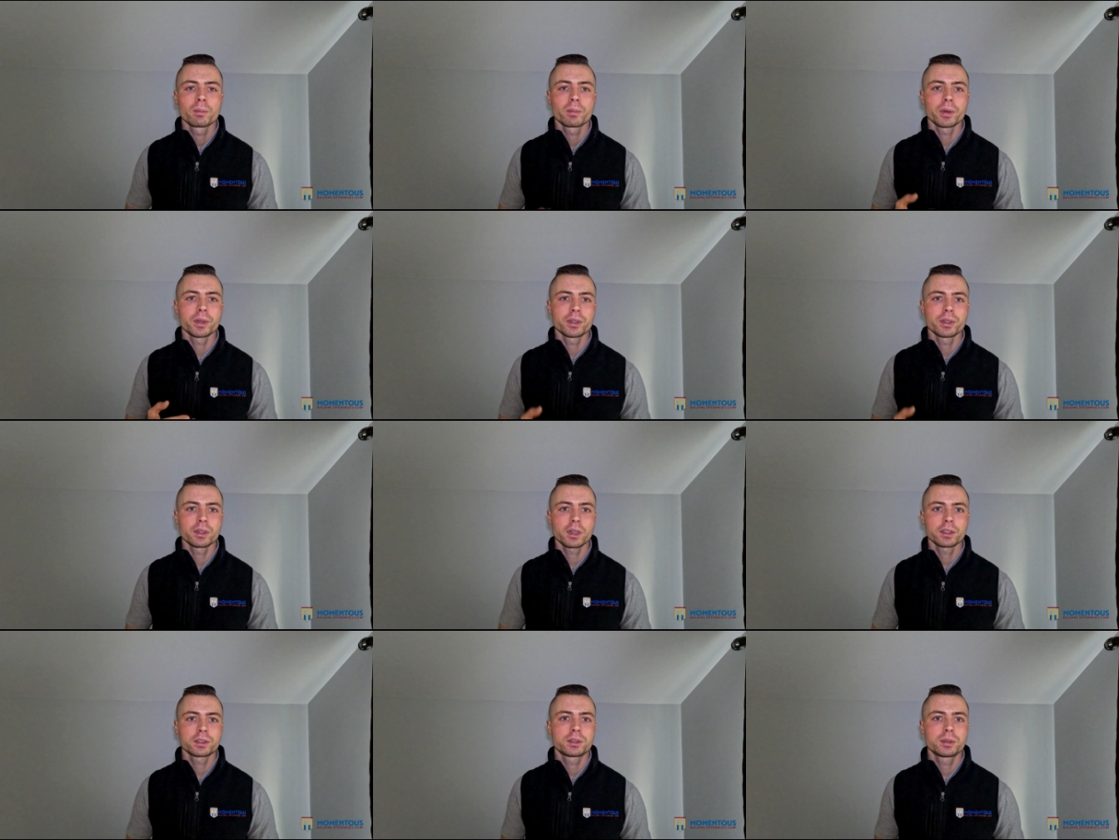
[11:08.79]
but
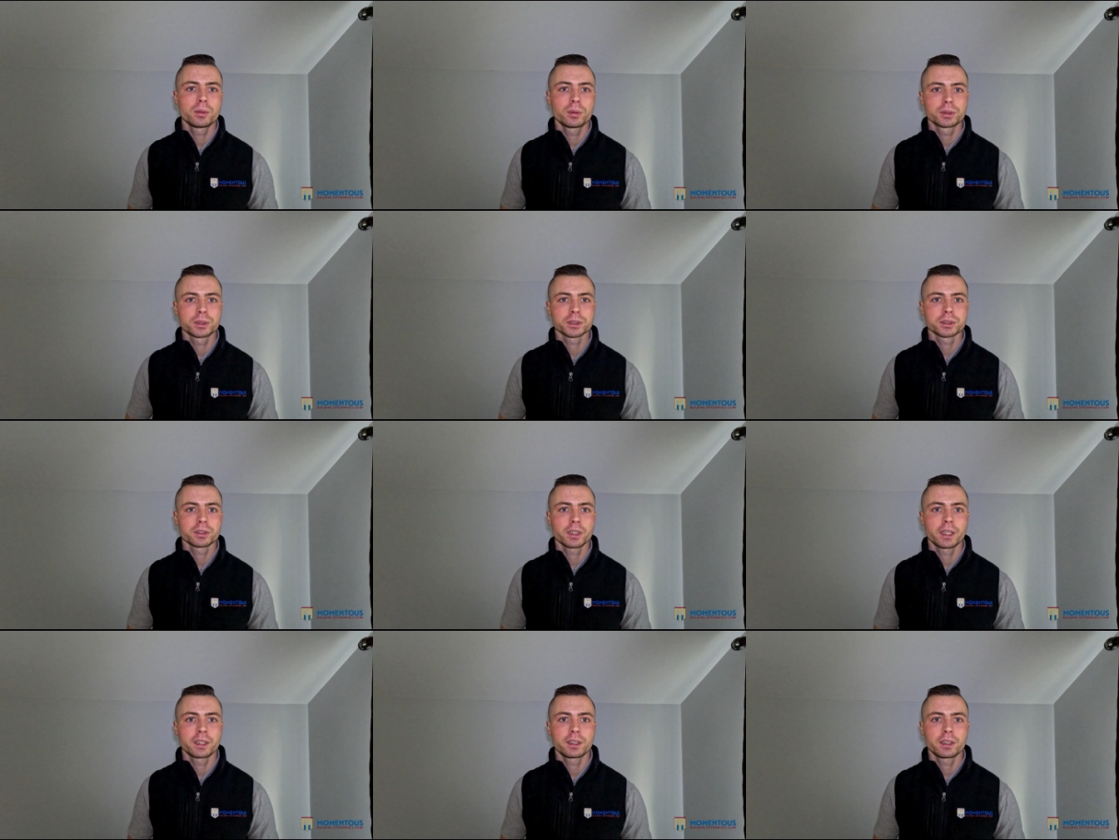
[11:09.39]
you're not 200
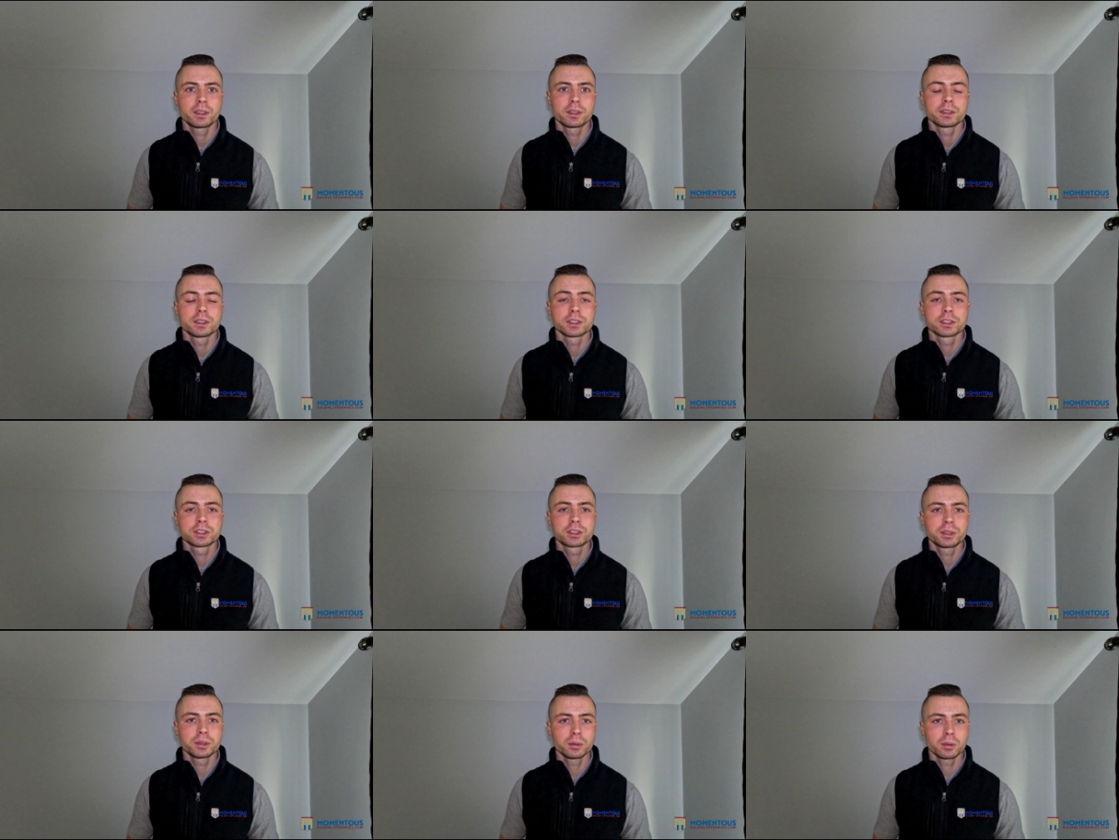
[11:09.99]
grand in and
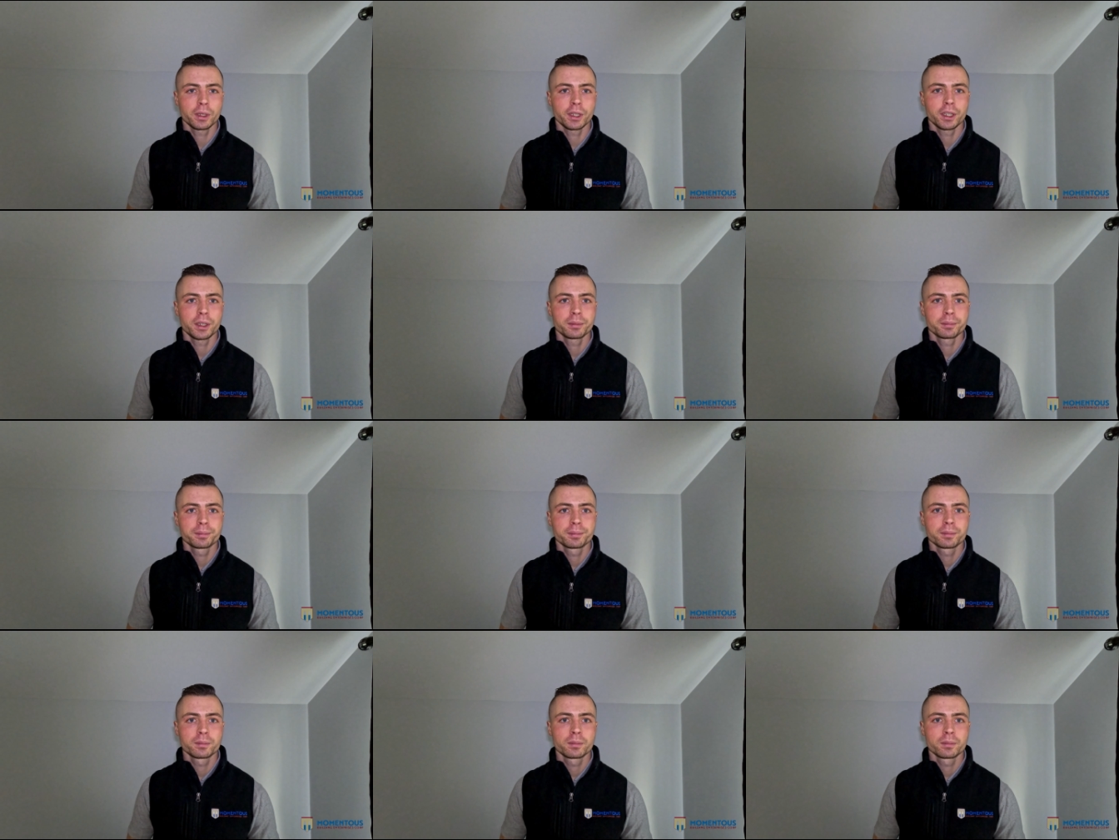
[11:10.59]
it's too late.